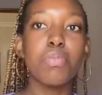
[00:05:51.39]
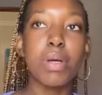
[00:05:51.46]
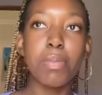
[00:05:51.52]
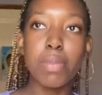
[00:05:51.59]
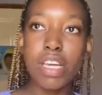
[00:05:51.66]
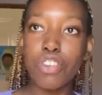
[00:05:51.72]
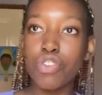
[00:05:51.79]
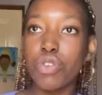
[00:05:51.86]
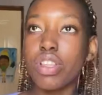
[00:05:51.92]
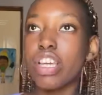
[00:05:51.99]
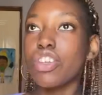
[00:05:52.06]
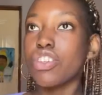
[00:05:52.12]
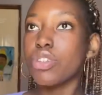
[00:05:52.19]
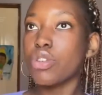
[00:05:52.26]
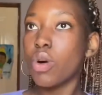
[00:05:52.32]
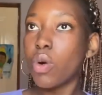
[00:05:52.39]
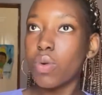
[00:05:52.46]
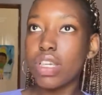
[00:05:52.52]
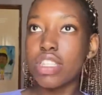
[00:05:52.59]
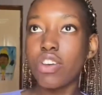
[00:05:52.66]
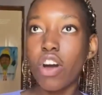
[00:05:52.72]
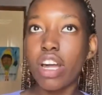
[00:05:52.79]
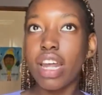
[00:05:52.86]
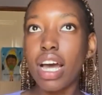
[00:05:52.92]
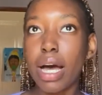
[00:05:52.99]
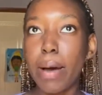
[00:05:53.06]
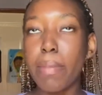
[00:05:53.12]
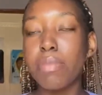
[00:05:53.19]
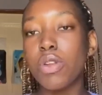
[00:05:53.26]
But make sure that you always caught up.